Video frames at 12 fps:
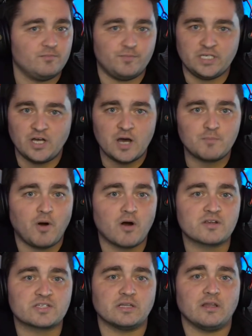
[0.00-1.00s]
Beyond
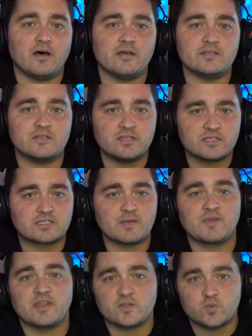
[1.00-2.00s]
partisan lines, this is
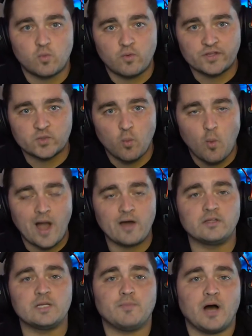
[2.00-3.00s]
something that's that's
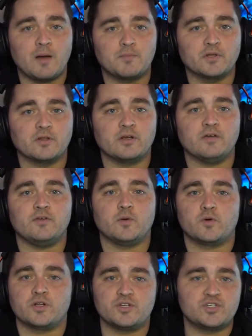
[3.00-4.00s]
wildly popular if
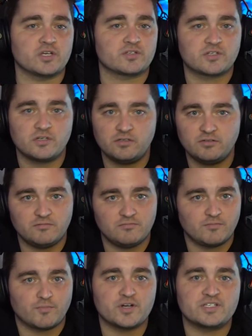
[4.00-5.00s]
you were to just
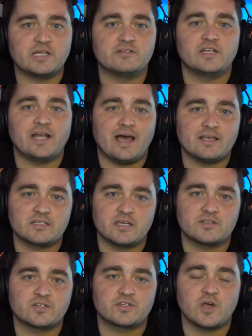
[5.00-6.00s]
present it as
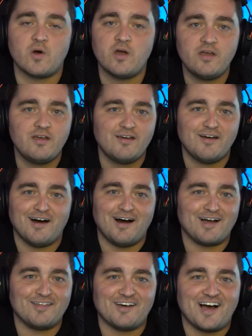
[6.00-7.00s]
is. So
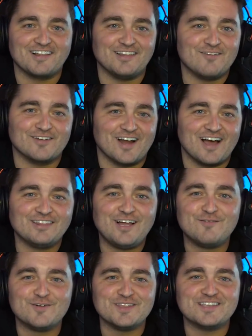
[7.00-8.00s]
yeah. I, I, love it. I
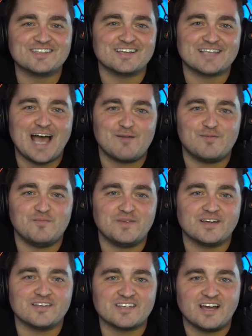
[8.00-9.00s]
love when these things happen
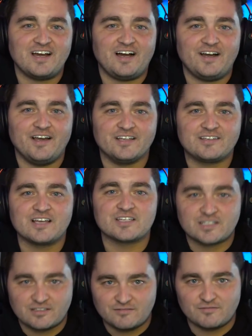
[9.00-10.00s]
because it
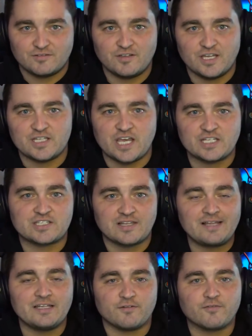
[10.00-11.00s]
does it, it's
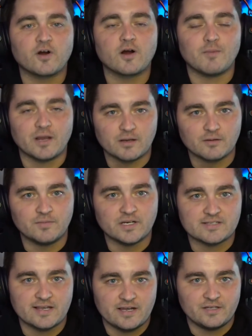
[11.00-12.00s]
slightly affirming
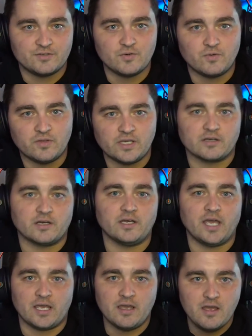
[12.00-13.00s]
because I, do think
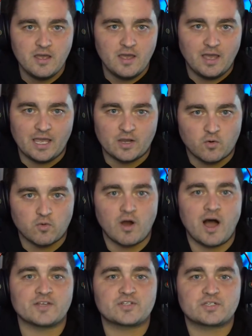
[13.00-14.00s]
a a,
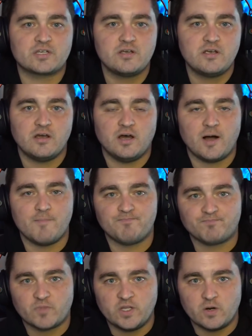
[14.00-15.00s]
cross
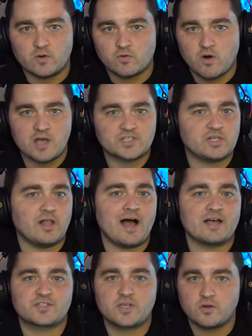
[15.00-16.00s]
um, you know cross
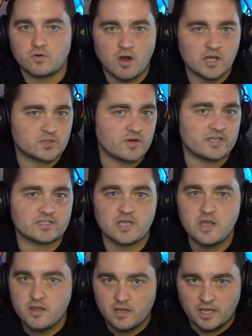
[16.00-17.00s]
class cross
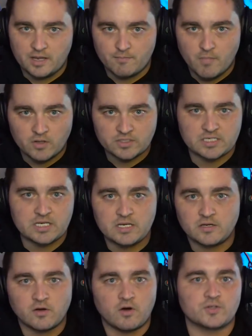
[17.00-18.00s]
race a
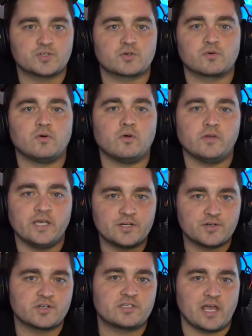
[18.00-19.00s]
multicultural
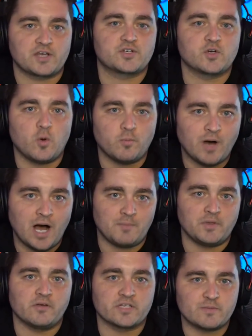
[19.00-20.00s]
intersectional
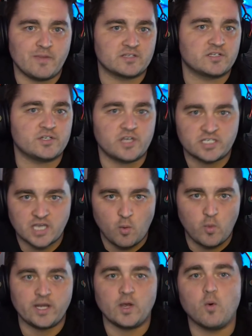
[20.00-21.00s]
populist message is yeah.
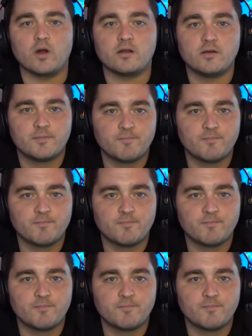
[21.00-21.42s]
a winning one.